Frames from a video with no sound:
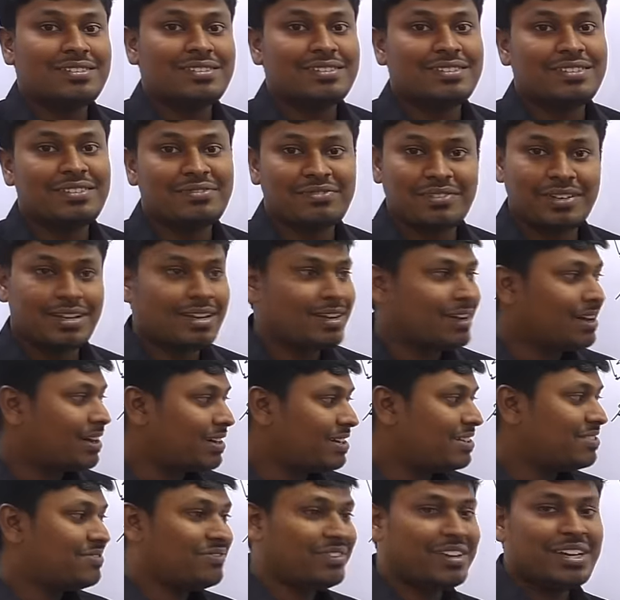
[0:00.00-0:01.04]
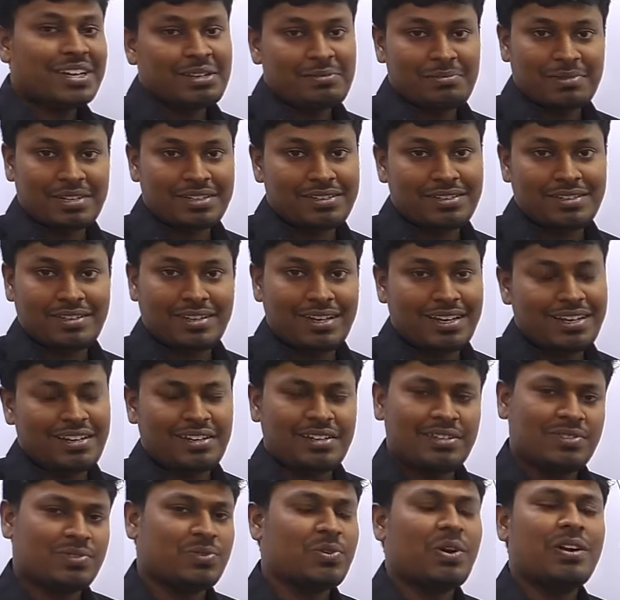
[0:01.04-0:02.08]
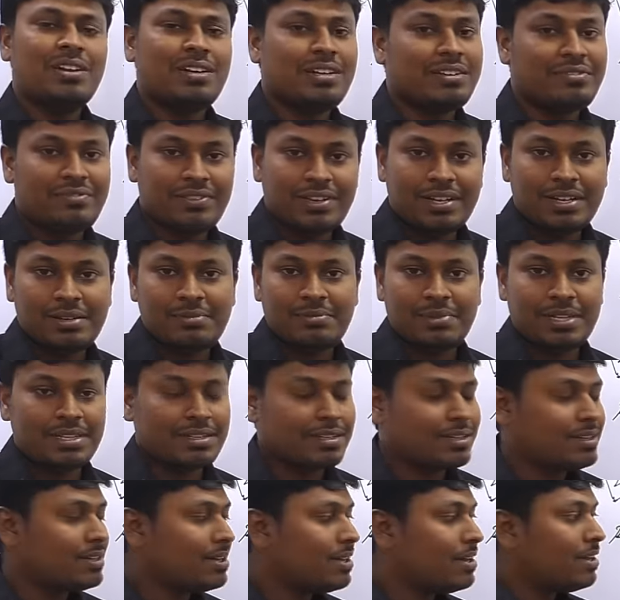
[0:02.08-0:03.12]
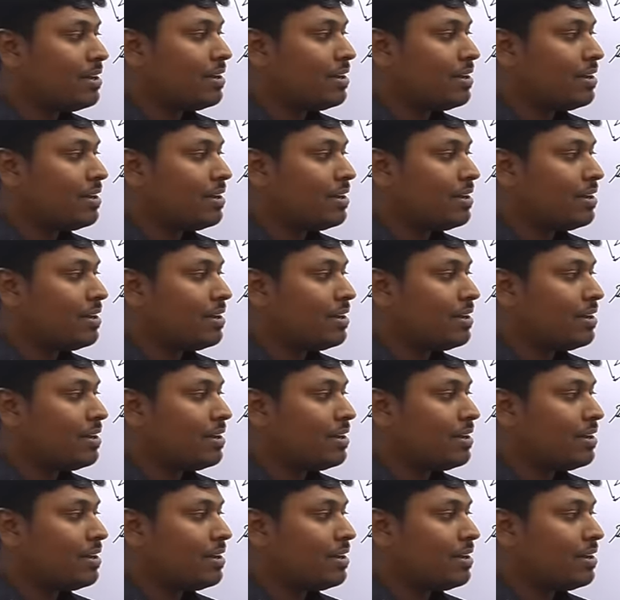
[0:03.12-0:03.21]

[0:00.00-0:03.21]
is a difficult method, right? It is not a difficult method.